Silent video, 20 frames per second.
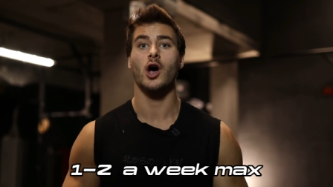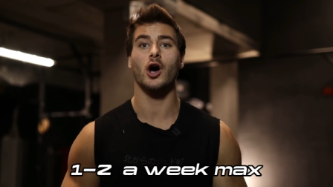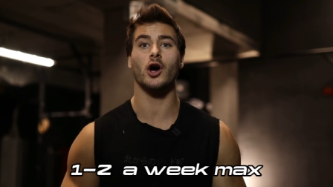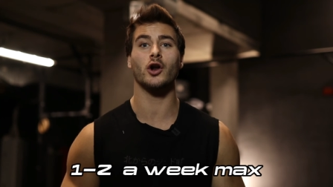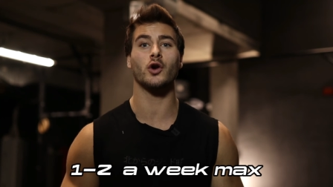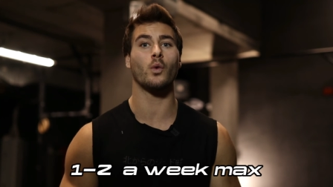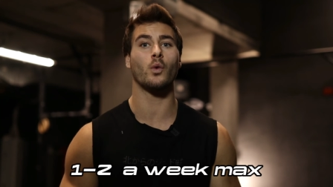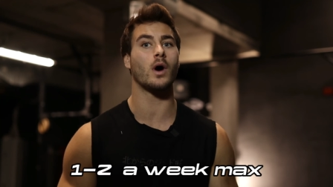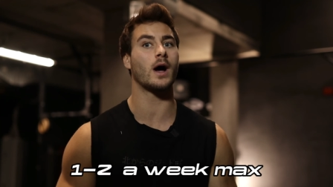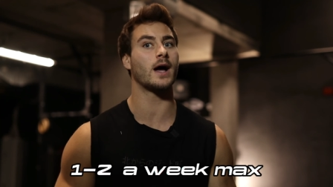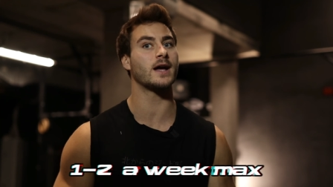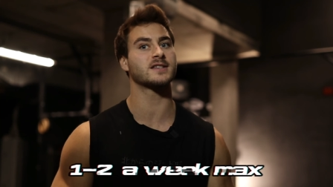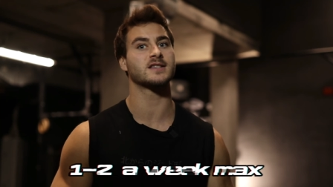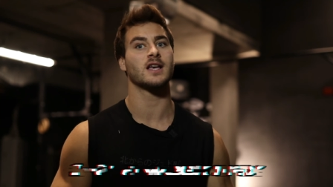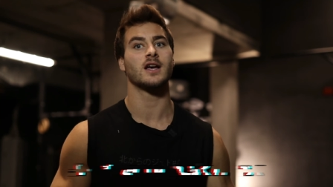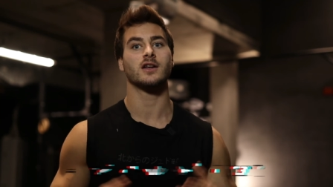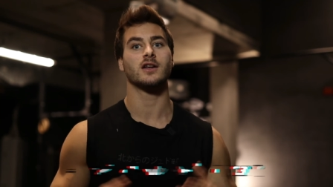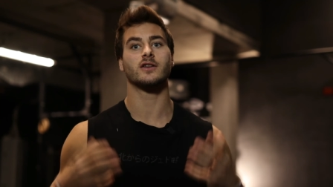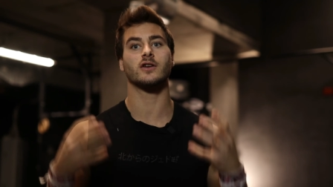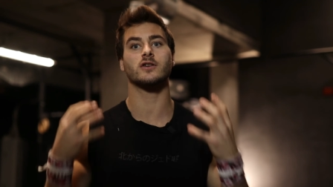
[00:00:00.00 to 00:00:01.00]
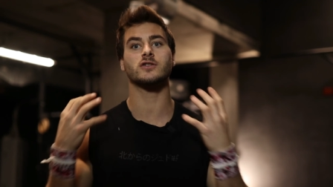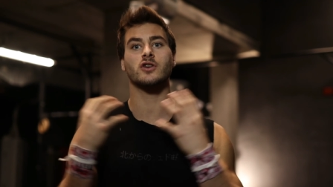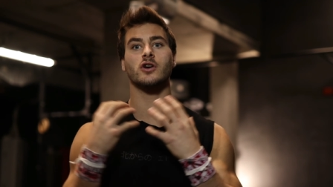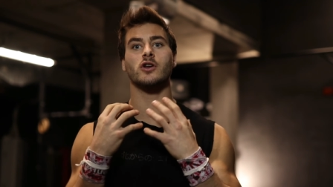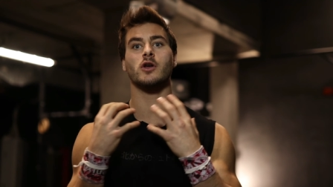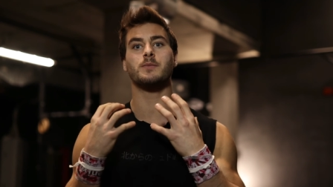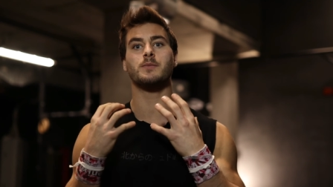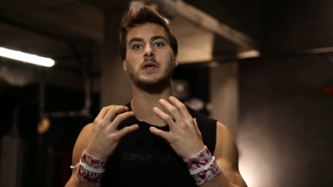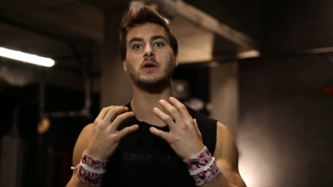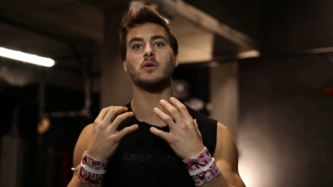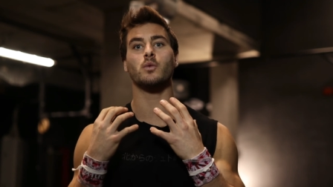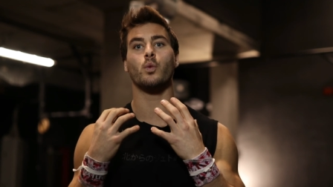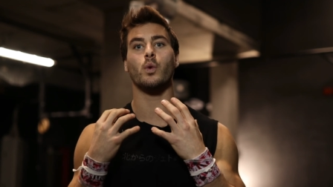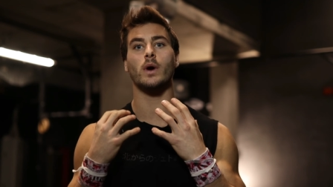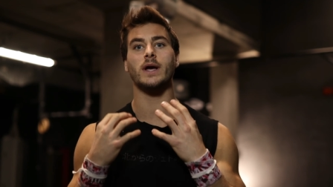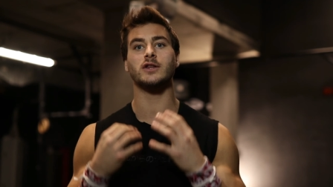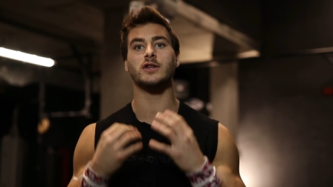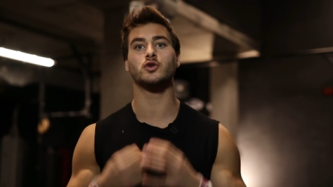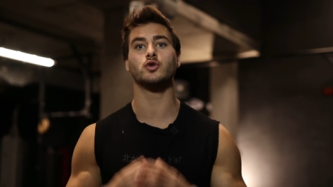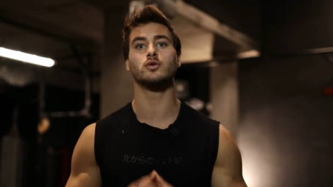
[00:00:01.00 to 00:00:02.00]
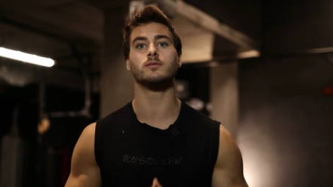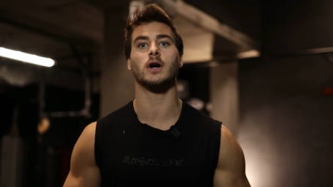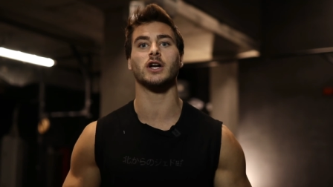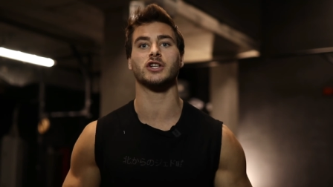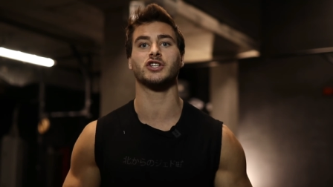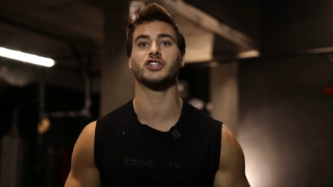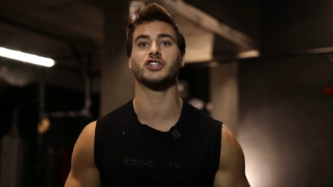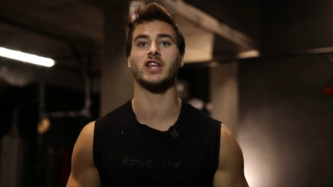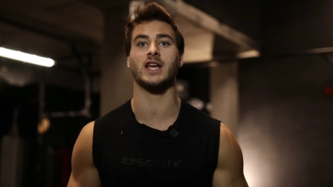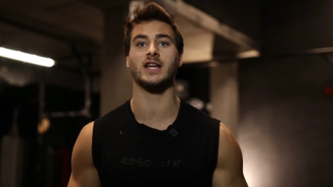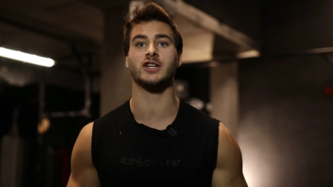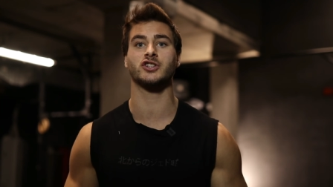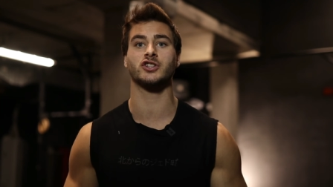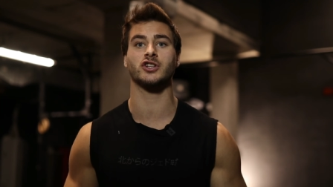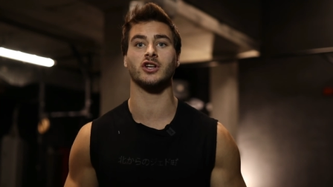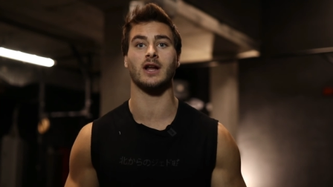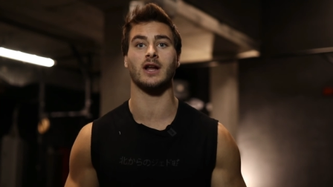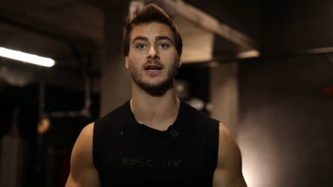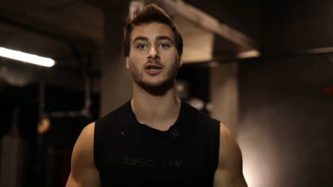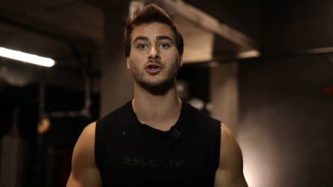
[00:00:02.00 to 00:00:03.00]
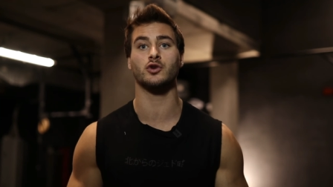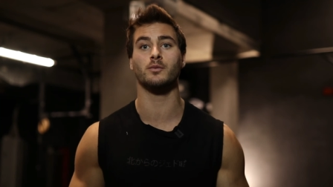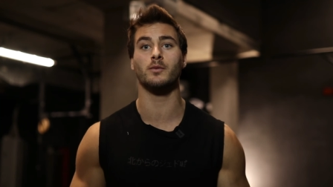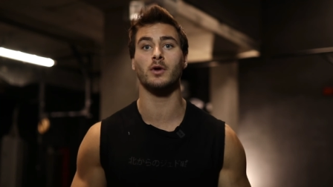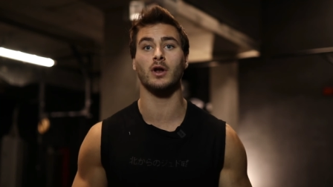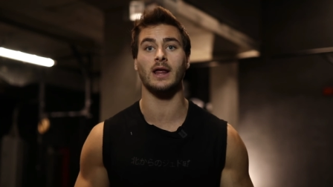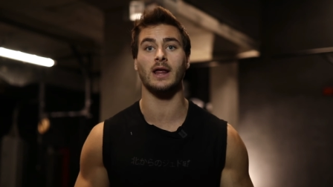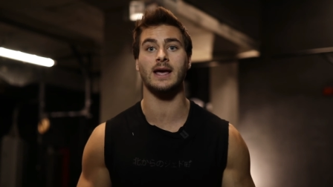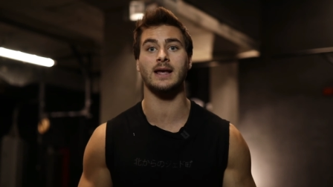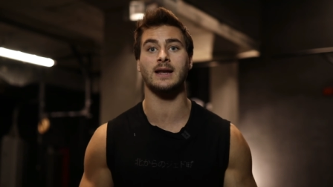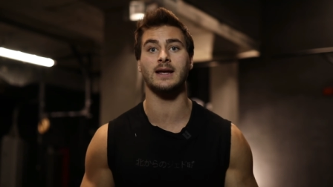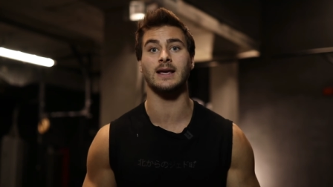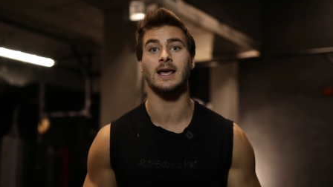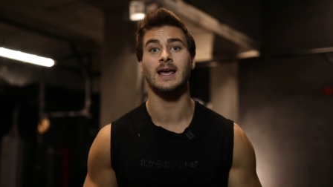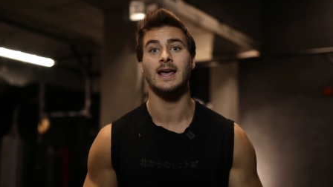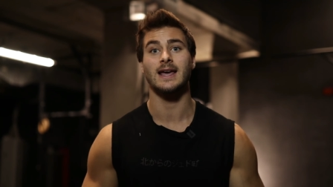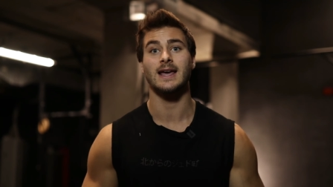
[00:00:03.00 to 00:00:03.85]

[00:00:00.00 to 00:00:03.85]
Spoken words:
Otherwise, there's gonna be way too much tension accumulating